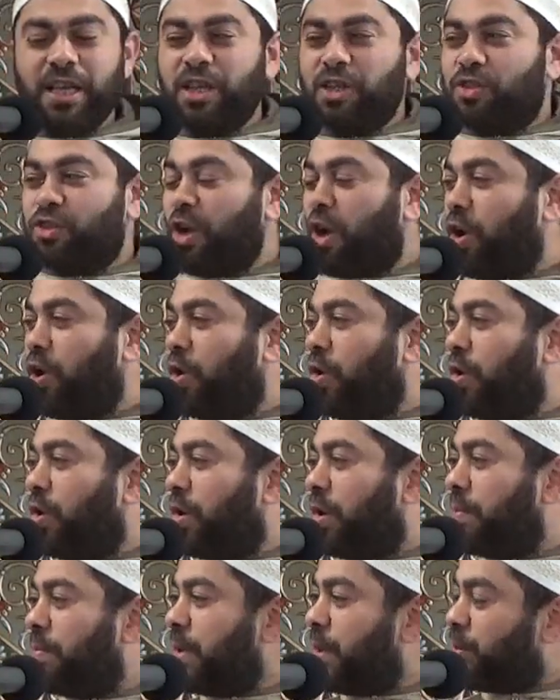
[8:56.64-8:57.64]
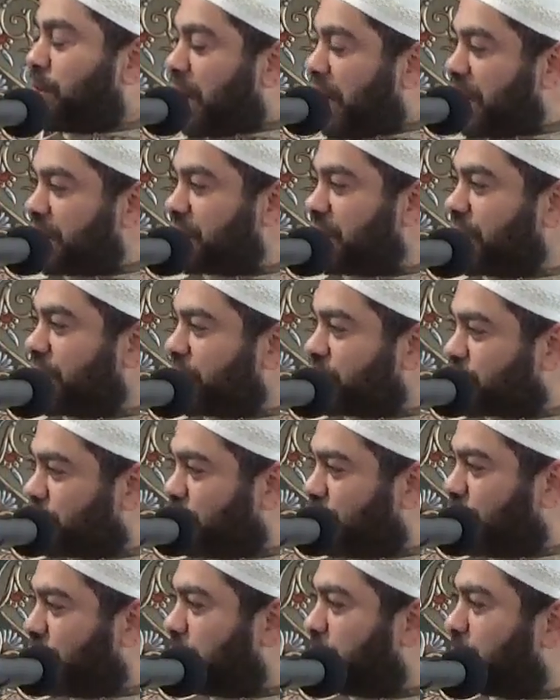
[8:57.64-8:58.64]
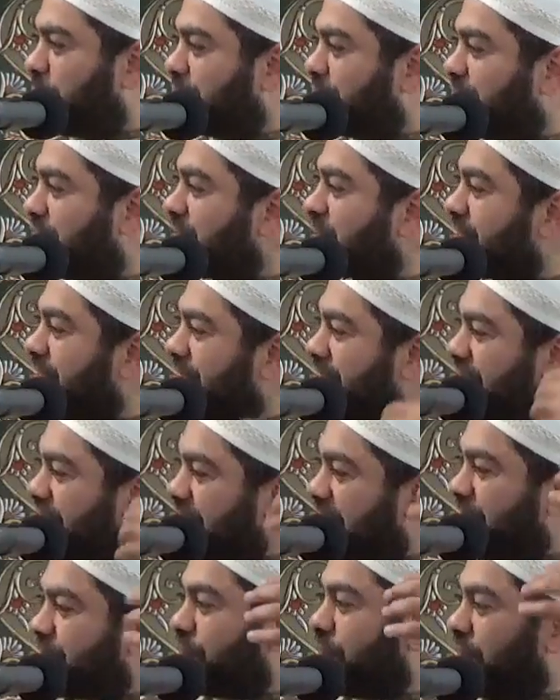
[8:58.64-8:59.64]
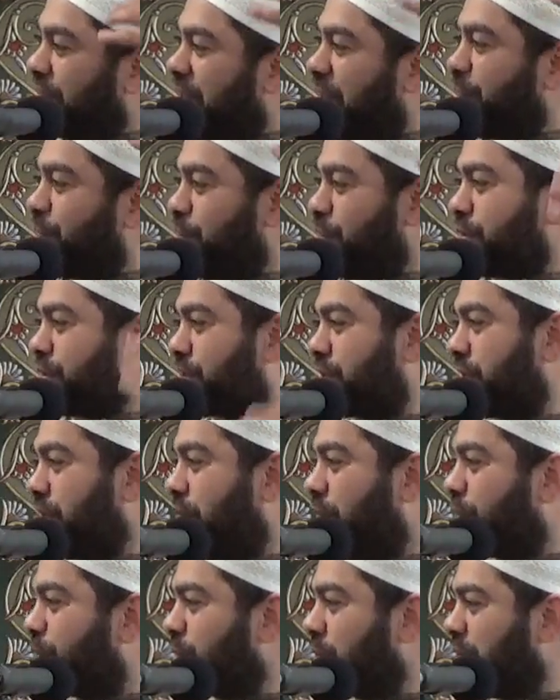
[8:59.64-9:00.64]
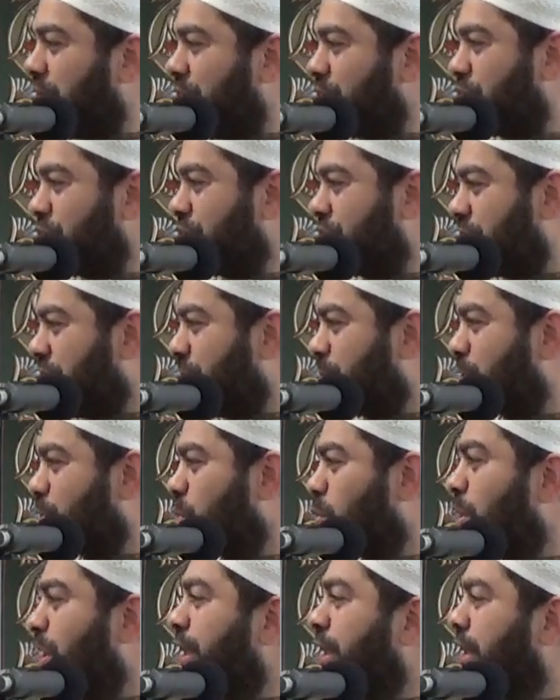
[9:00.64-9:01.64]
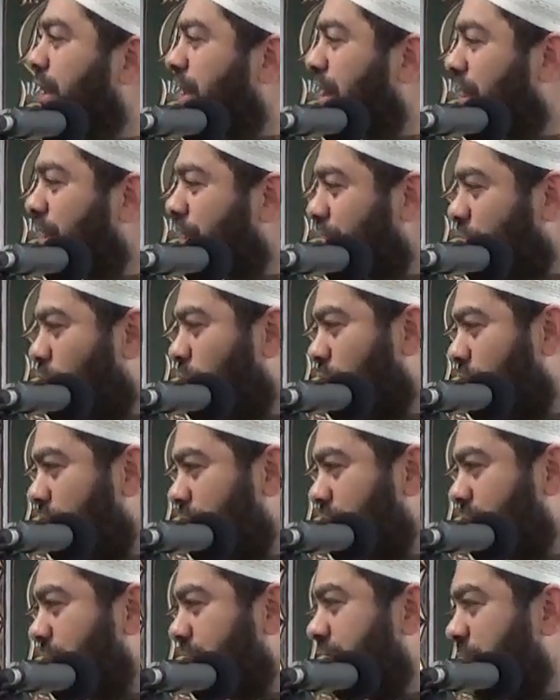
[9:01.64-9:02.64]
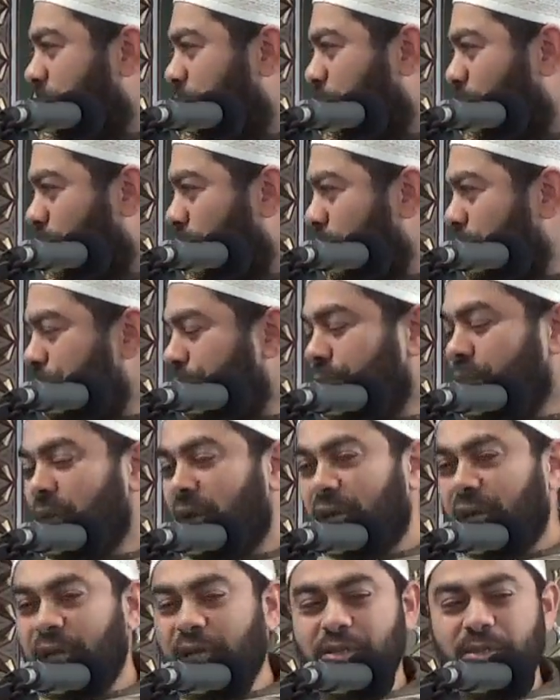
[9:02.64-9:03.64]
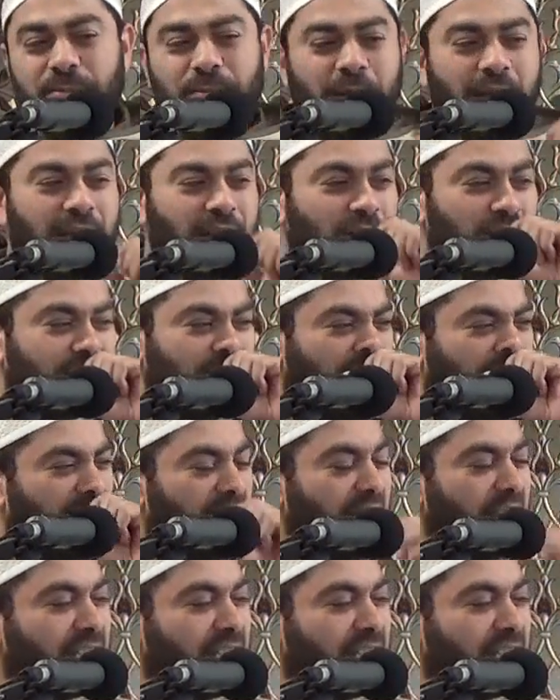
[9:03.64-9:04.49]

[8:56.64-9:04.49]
So memorizing is good, but there is another levels of relationships with the Quran, tadabbur. Allah subhanahu wa ta'ala